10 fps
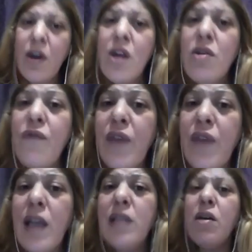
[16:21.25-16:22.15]
The
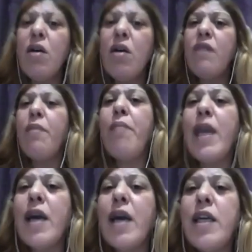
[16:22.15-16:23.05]
field of
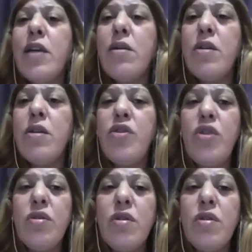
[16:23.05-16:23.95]
mechanical
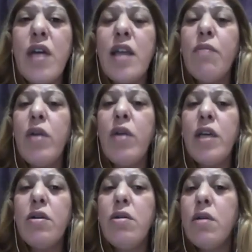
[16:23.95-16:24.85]
engineering and
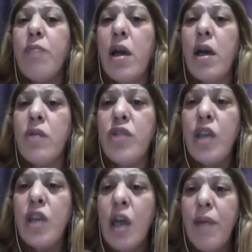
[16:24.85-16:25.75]
molecular biology
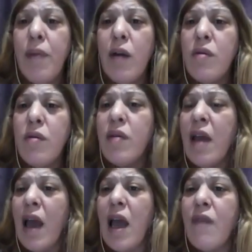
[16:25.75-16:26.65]
both
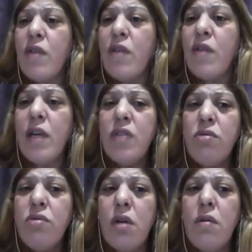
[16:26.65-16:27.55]
have a great
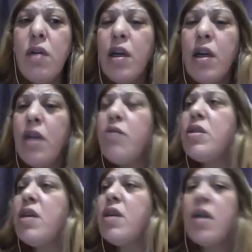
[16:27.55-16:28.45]
role in the
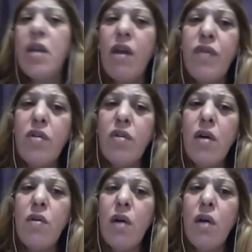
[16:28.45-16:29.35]
study of the
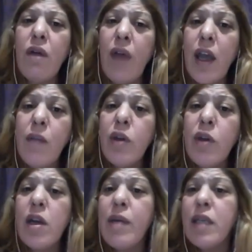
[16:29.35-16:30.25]
role of
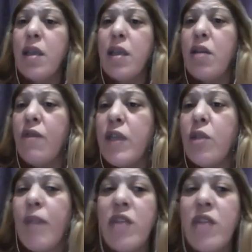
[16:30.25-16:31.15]
hemodynamics in the
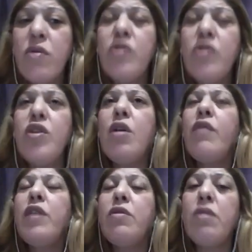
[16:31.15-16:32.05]
physiopathology of
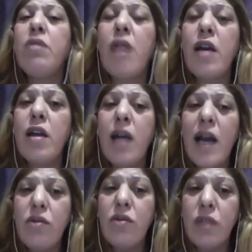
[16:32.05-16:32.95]
intracranial
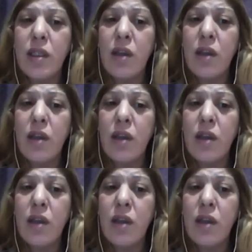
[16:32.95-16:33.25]
aneurysm.